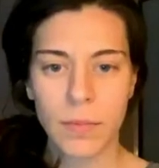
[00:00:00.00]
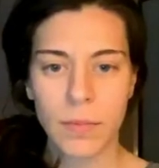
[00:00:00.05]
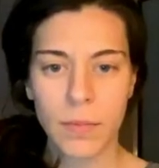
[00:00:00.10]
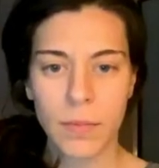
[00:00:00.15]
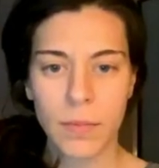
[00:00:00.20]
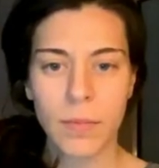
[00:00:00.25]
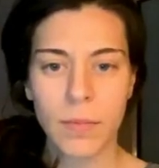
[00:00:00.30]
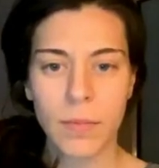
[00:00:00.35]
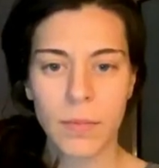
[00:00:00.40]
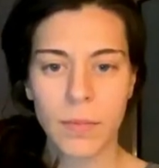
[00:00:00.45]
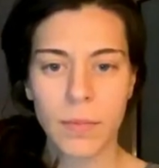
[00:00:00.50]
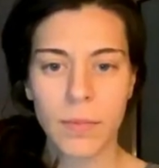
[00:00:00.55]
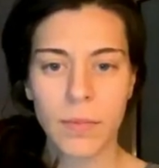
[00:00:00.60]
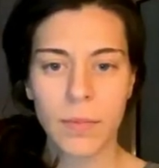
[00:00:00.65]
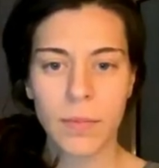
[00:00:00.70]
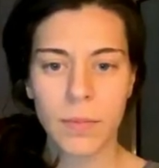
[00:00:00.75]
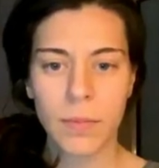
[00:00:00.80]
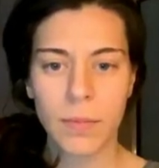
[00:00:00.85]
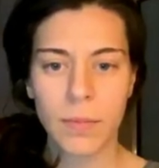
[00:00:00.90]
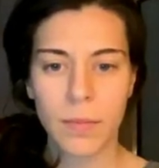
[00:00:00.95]

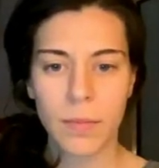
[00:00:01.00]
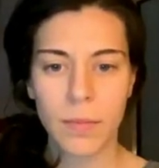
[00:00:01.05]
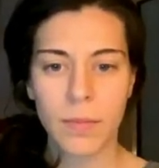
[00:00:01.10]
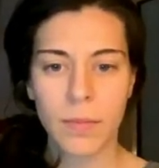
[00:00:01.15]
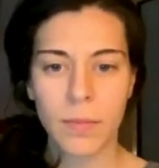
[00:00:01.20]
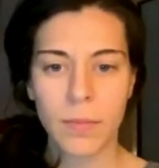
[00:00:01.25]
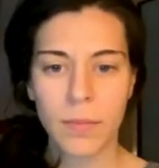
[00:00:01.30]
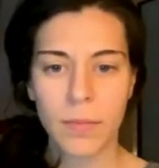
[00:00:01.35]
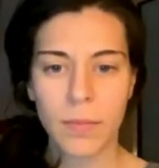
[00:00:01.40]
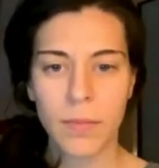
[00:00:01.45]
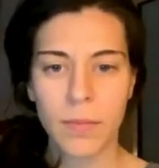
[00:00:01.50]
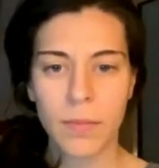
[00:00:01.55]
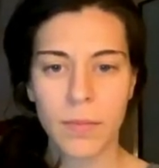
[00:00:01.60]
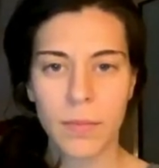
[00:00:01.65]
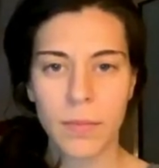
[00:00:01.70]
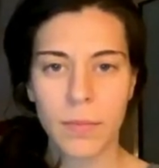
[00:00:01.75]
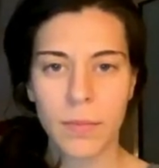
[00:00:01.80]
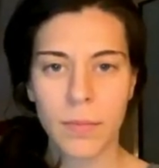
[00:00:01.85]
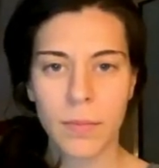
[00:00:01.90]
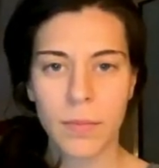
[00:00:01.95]

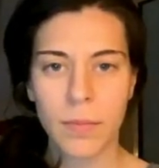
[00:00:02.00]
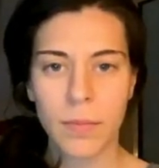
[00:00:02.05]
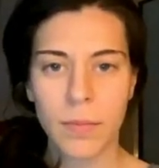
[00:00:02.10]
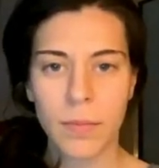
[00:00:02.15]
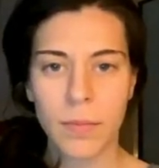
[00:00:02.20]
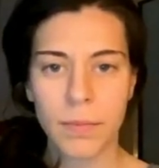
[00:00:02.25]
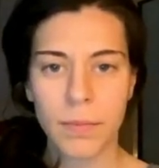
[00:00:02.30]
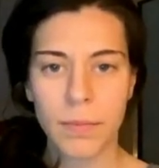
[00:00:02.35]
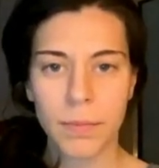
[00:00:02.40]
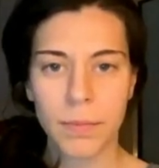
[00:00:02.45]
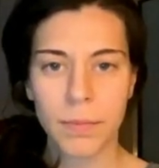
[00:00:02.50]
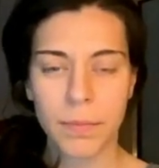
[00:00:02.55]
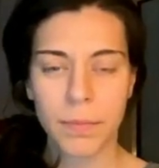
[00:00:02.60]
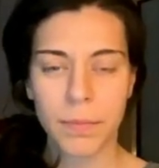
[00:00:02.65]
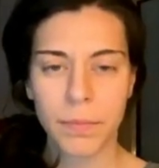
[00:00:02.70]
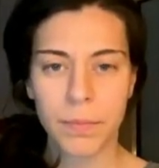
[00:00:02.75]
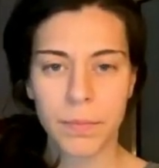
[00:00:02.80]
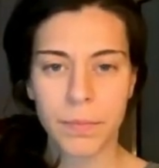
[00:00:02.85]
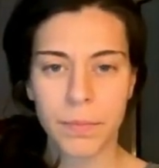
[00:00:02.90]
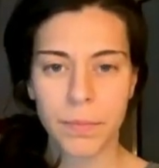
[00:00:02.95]

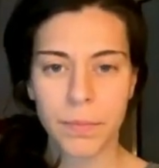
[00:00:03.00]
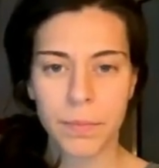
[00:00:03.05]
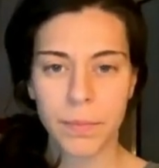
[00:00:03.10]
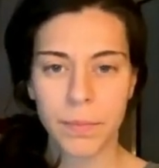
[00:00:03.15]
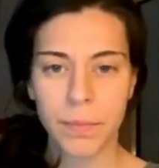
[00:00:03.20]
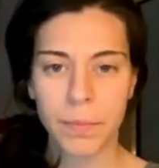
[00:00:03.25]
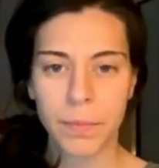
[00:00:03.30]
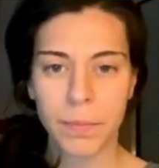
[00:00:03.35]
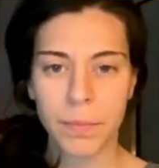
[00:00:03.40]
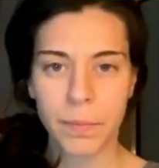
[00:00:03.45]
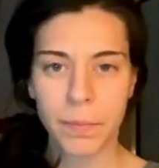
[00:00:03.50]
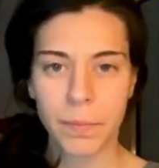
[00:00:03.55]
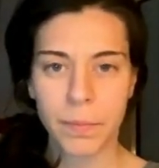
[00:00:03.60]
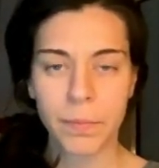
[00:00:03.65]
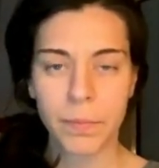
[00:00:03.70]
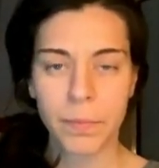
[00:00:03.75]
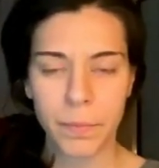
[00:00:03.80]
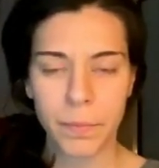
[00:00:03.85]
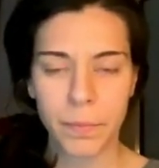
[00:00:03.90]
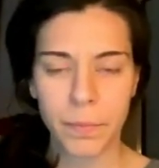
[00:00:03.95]

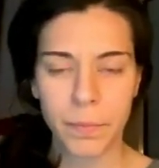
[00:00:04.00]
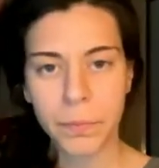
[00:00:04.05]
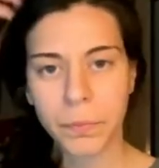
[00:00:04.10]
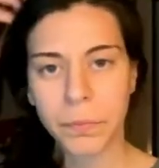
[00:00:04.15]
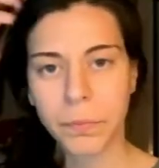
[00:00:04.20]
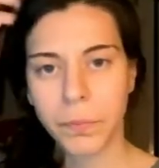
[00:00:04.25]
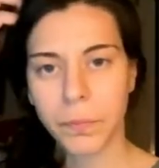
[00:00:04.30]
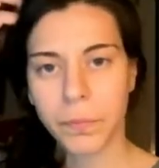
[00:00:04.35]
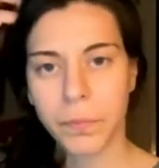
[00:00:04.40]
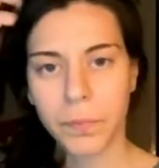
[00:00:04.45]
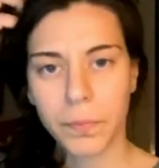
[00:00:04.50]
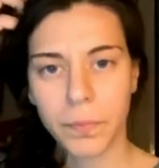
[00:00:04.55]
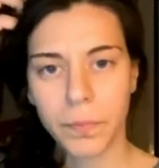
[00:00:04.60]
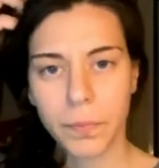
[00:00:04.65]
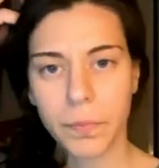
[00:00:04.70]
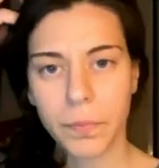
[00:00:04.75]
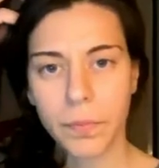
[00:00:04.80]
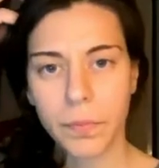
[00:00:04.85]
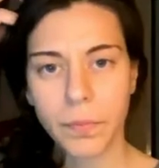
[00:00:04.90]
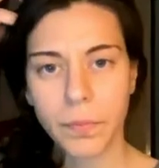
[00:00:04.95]

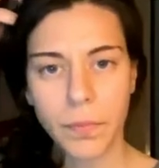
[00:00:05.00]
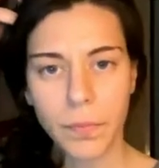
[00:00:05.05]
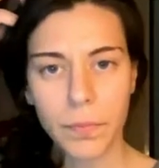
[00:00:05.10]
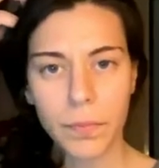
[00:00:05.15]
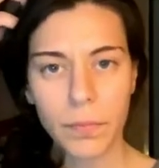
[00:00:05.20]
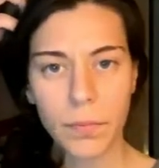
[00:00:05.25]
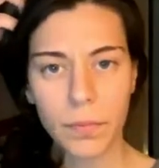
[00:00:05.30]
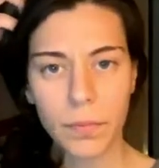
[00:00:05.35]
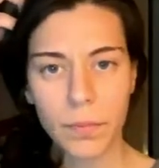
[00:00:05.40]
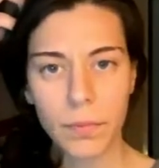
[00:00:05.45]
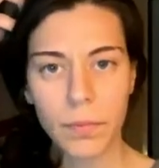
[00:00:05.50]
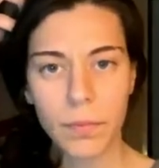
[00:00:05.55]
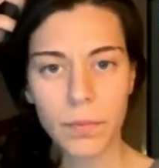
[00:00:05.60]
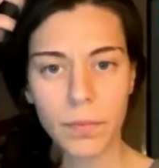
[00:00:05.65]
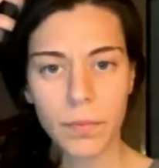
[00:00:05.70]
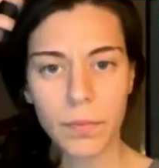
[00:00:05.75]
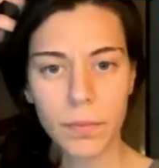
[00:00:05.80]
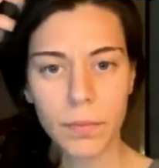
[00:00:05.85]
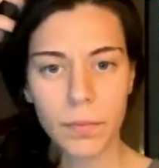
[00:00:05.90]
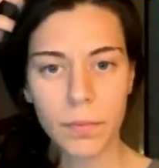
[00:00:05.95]

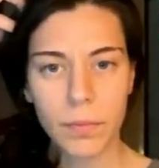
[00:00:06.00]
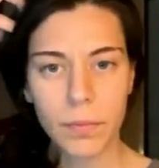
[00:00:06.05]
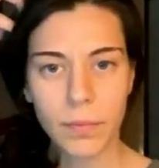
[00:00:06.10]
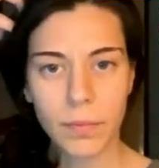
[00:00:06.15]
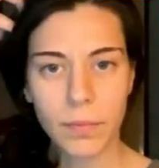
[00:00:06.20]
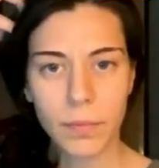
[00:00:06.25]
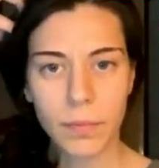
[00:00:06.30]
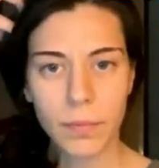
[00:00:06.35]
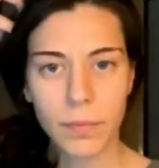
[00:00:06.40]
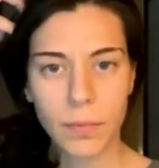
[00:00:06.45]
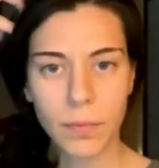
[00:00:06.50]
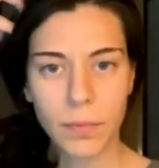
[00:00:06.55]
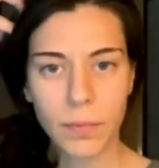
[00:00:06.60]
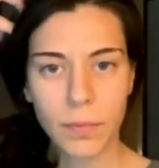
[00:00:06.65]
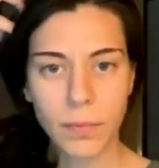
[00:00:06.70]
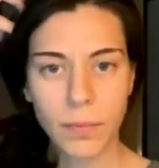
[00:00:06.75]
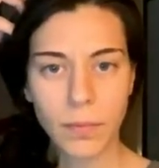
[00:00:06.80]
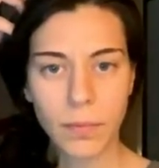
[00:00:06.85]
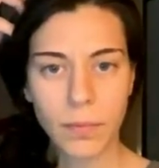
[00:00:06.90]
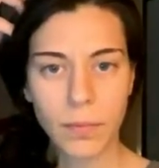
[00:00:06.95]

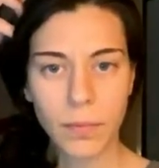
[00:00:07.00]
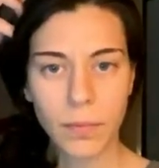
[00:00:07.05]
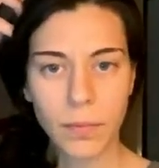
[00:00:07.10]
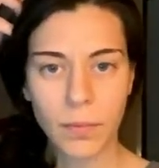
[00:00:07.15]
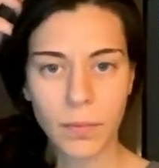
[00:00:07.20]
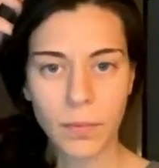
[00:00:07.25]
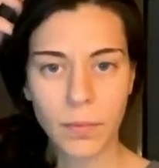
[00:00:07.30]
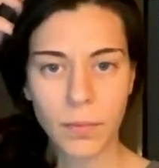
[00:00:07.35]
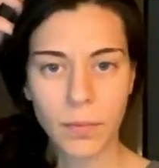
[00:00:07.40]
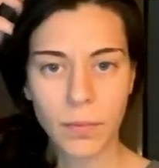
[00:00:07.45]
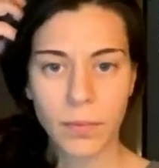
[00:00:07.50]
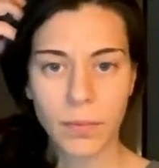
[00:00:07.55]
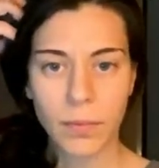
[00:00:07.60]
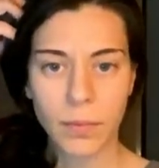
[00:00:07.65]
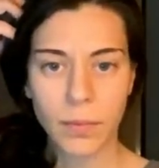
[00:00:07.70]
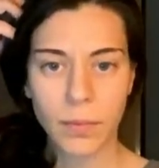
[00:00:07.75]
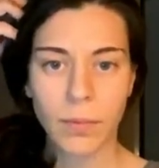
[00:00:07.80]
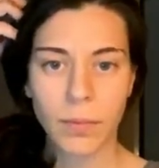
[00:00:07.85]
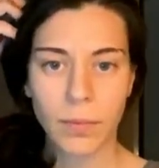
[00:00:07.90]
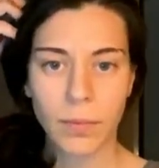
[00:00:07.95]
[no speech]